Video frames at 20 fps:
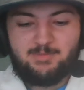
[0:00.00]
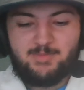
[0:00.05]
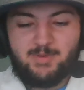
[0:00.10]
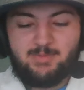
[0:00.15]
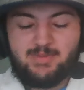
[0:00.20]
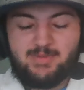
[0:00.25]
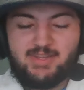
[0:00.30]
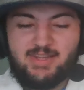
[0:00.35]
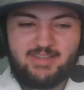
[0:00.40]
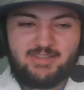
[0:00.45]

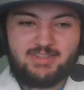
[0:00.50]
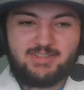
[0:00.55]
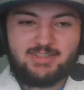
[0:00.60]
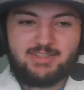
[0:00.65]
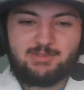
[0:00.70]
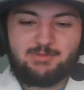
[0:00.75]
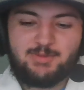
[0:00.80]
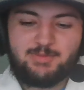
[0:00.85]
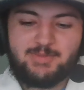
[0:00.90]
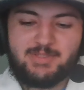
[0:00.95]
Maybe that
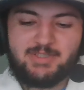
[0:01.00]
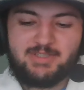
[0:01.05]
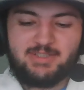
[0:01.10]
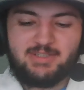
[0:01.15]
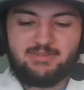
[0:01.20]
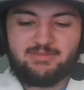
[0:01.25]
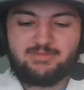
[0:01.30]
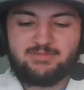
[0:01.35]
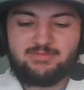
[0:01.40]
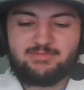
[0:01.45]
Lucky would be
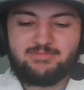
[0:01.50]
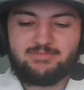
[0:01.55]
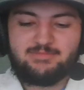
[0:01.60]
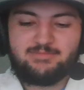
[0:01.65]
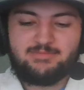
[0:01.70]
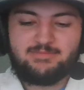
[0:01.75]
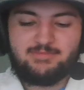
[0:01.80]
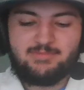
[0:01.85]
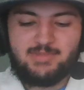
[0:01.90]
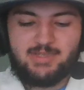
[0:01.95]
enough.
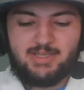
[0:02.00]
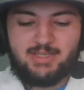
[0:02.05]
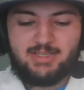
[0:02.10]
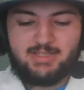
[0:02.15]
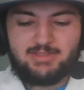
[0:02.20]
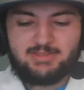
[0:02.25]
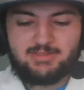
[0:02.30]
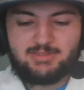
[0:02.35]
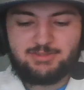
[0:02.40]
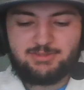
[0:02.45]

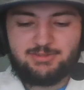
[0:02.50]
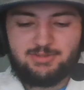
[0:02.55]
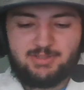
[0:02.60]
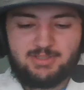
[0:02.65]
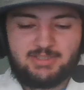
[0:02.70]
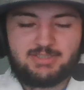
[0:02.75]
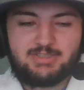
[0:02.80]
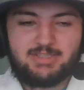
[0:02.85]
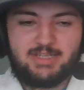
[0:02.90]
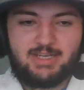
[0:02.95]
It is a
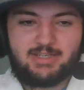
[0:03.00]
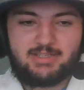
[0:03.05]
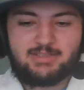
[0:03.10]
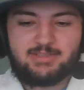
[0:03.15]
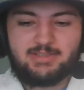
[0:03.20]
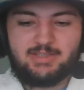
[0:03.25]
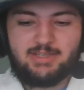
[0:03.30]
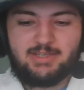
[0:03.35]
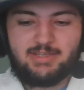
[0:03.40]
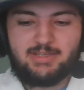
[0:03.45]
stronger
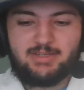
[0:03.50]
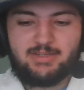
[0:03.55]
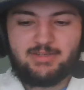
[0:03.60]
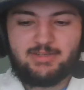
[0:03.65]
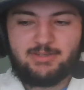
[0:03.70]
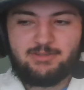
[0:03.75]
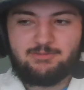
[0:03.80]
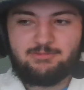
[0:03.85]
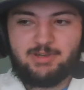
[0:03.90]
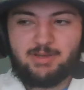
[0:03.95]
attacker
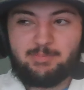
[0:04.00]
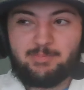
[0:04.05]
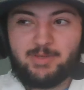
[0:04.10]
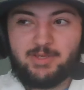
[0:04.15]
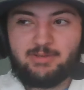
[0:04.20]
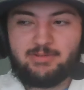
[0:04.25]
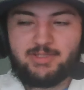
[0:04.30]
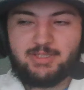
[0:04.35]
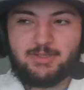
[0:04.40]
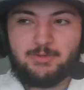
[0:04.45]
than
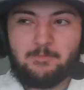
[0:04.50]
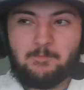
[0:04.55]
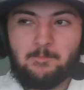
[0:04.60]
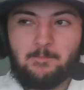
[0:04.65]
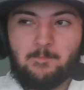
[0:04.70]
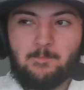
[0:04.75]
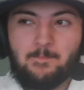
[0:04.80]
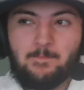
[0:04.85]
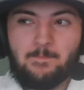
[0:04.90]
Rhyperior,